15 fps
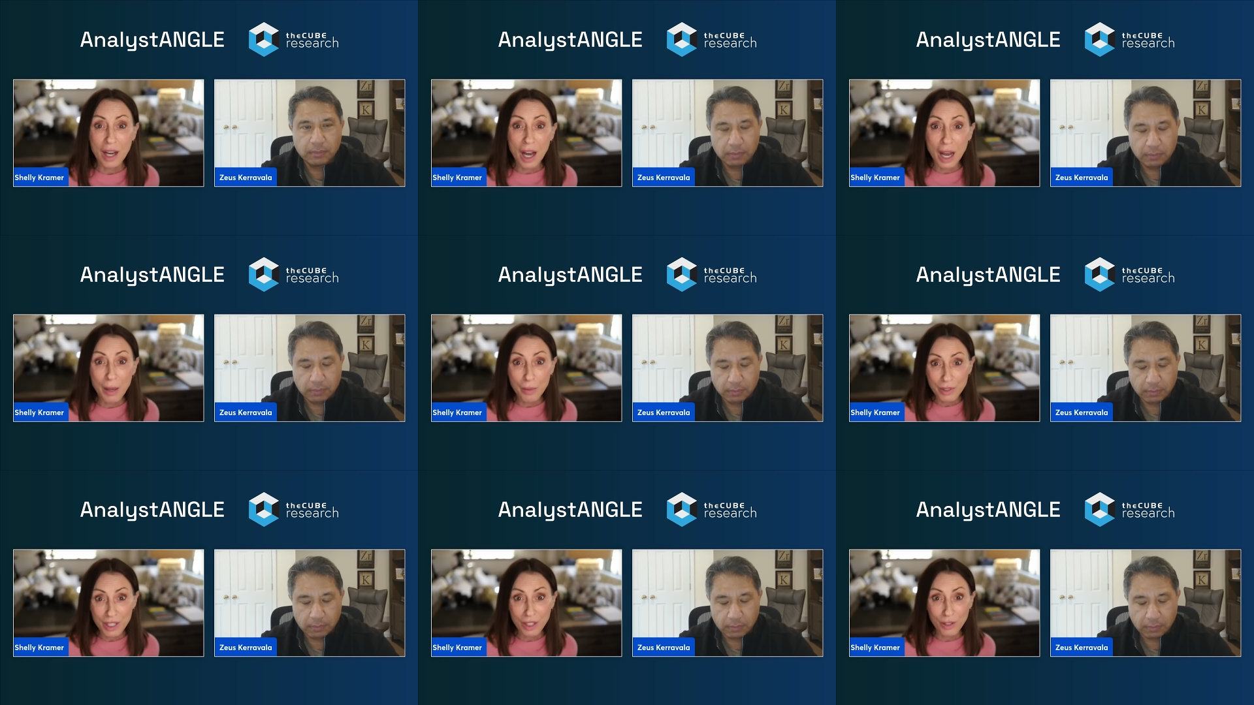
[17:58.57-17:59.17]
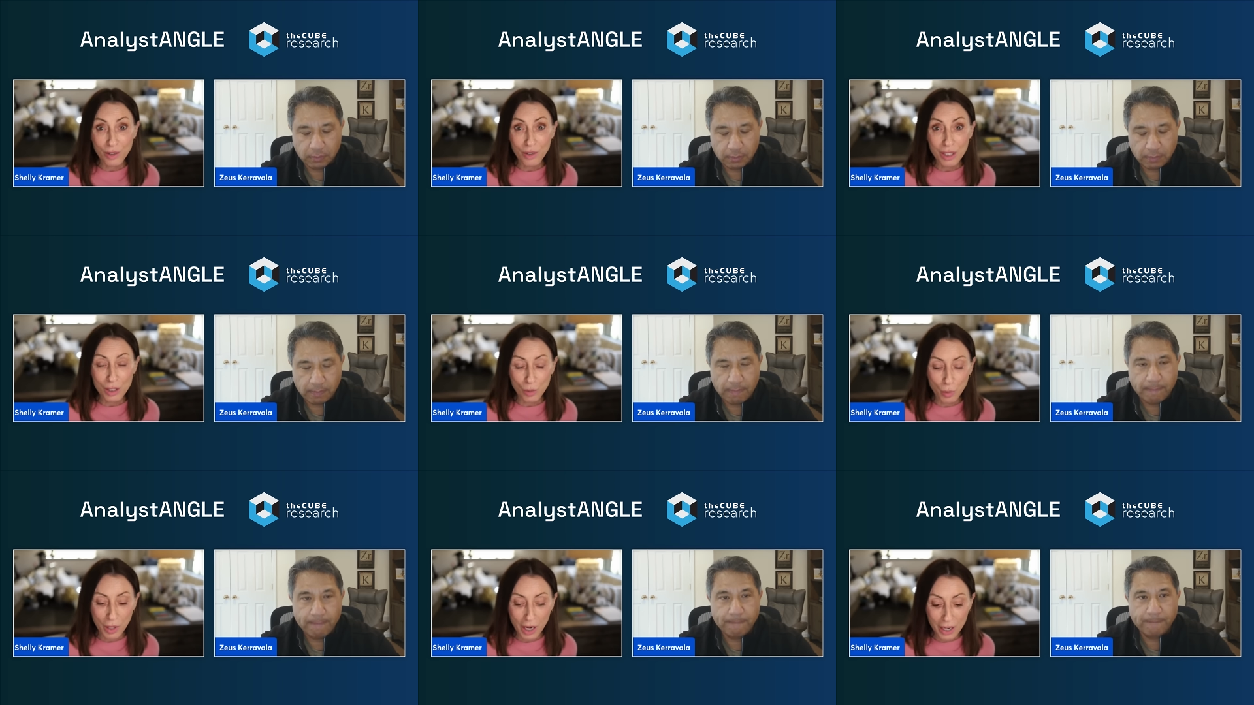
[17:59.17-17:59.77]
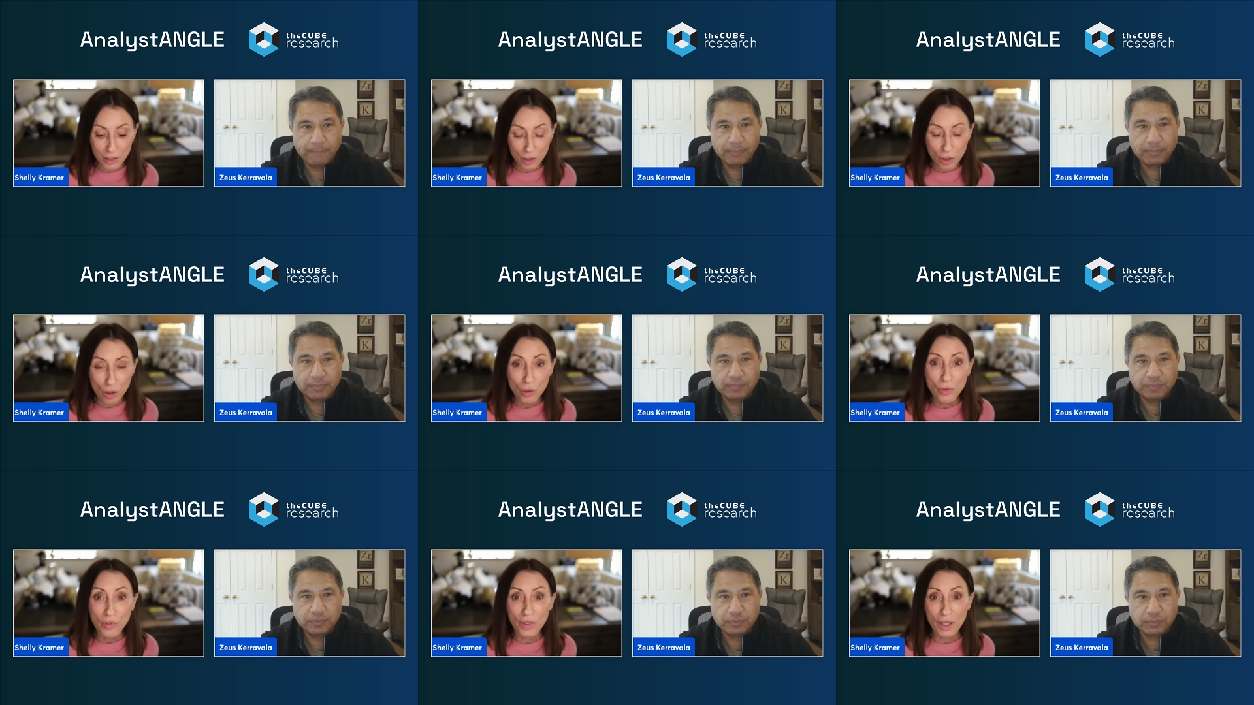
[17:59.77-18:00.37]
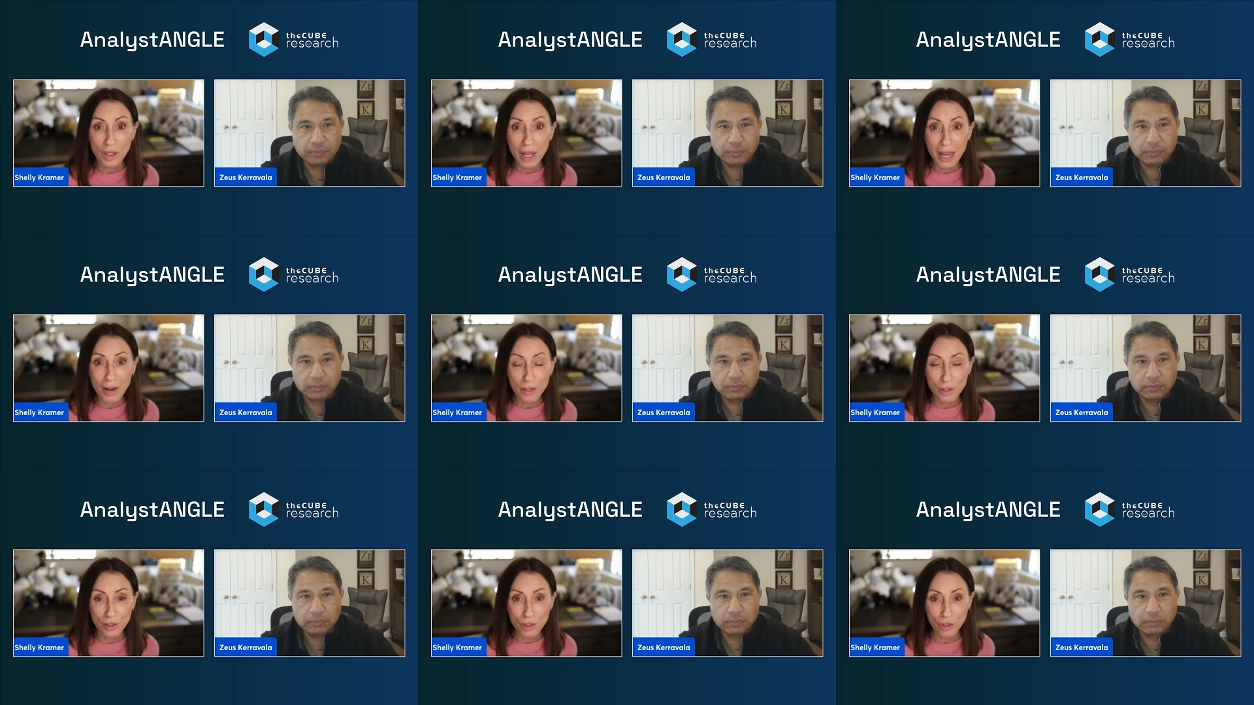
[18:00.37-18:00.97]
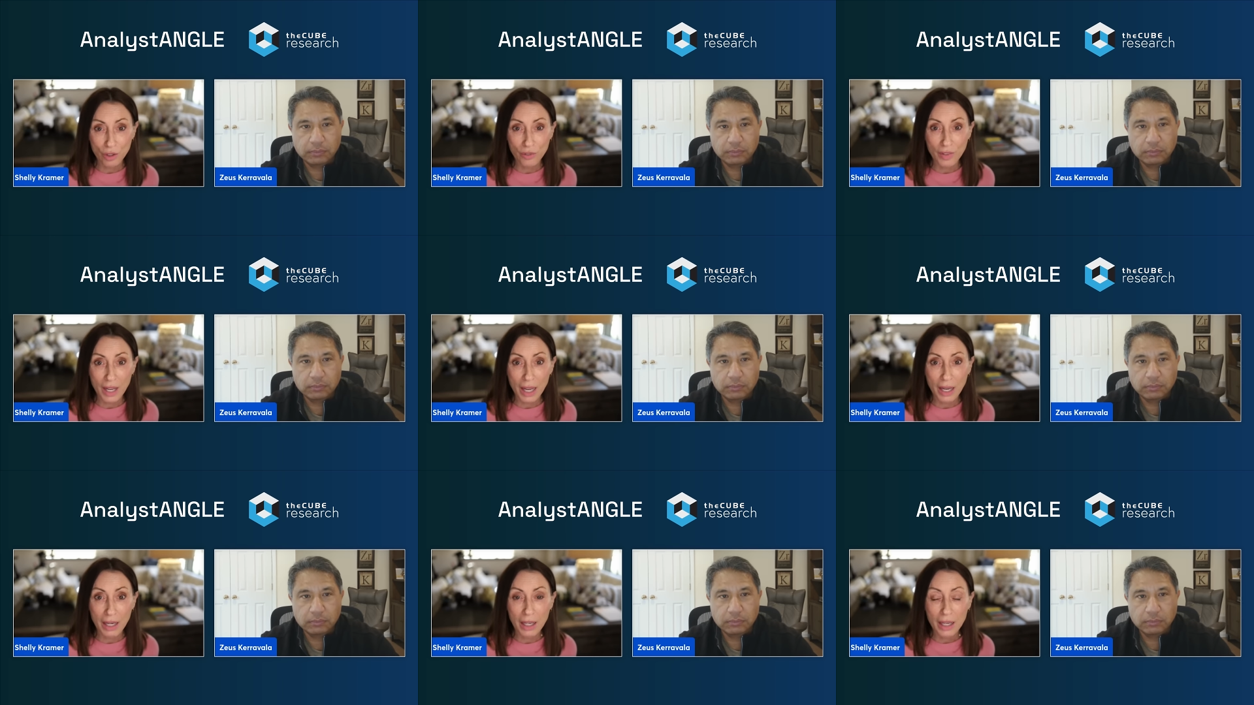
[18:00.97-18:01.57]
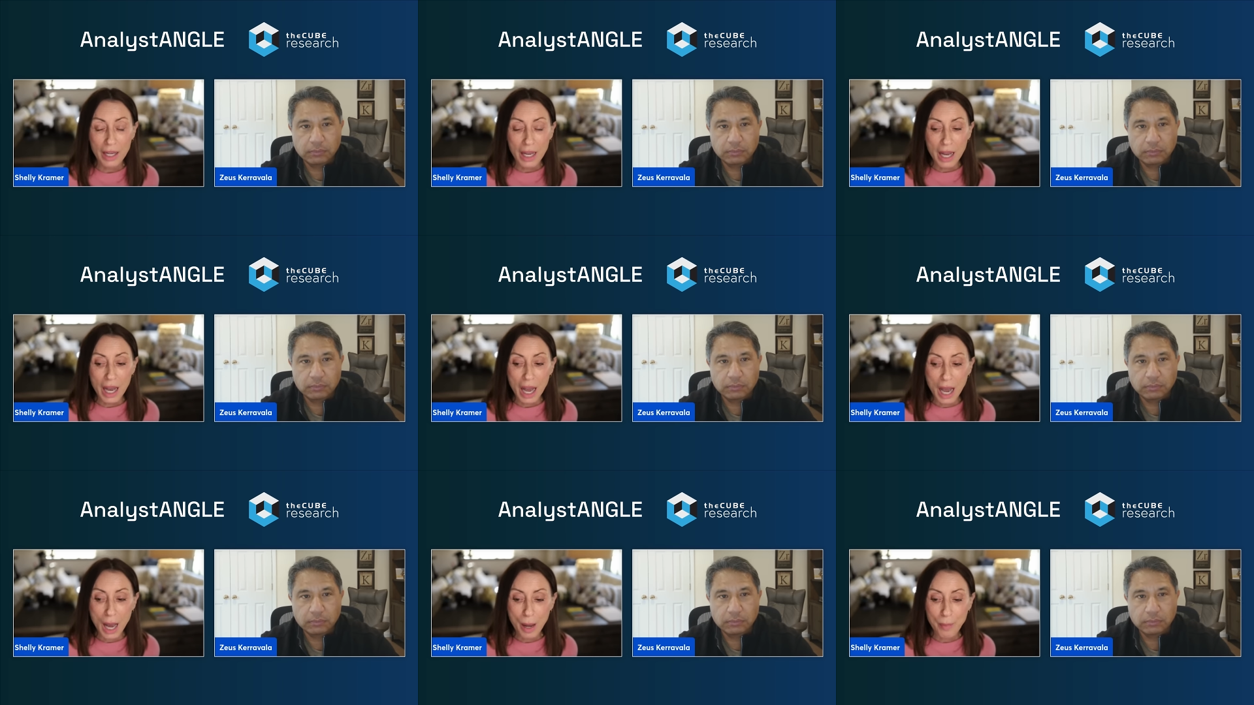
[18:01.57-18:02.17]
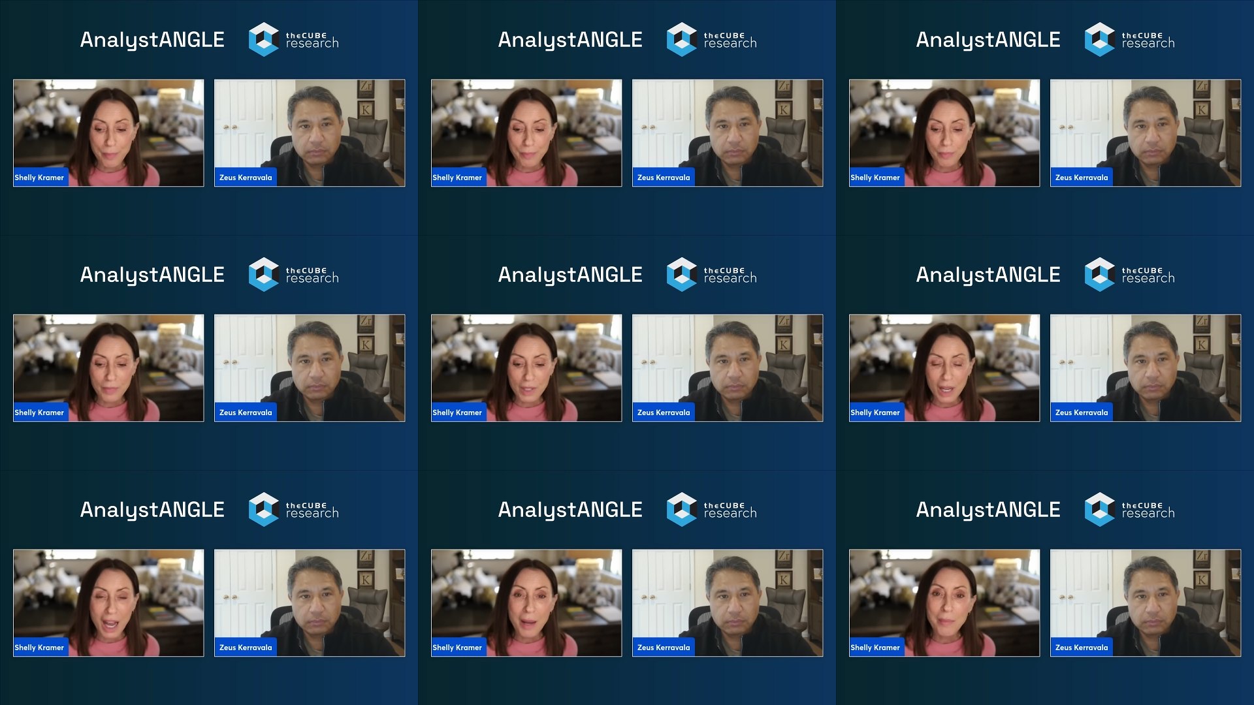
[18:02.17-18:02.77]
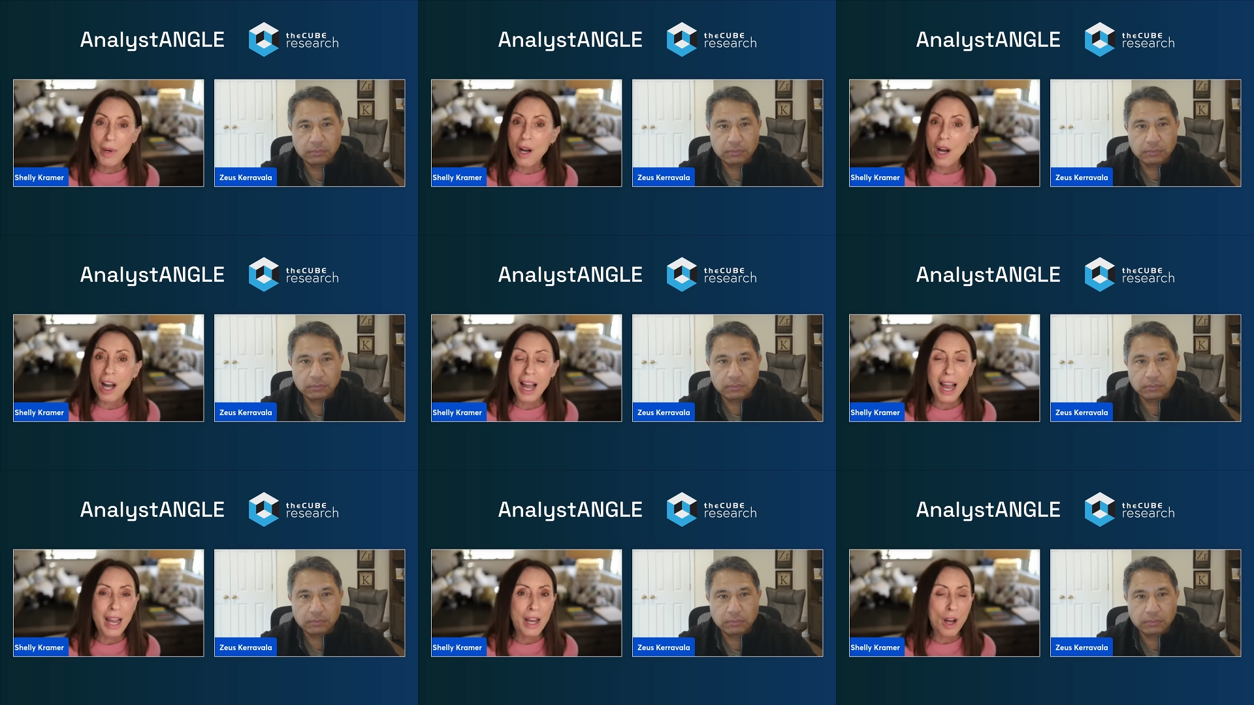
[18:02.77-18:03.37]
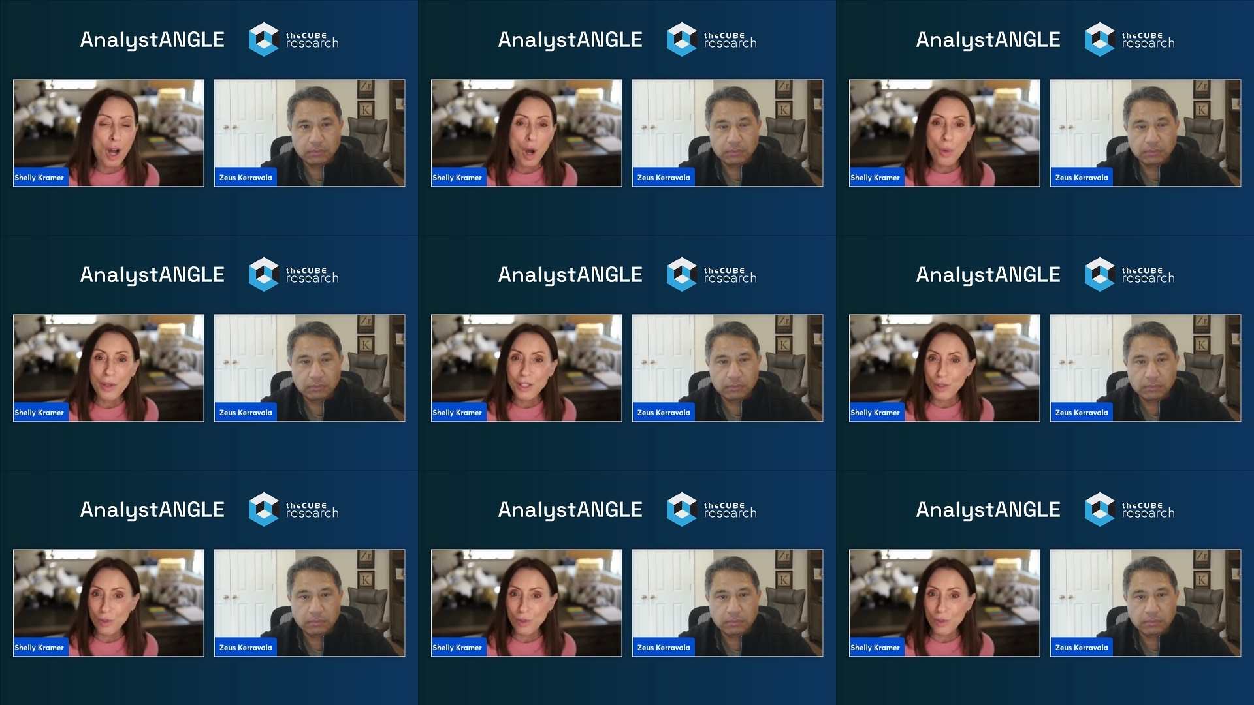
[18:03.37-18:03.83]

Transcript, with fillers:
Speaker 1: I will tell you this: when I do fill out a survey, um, I'm I always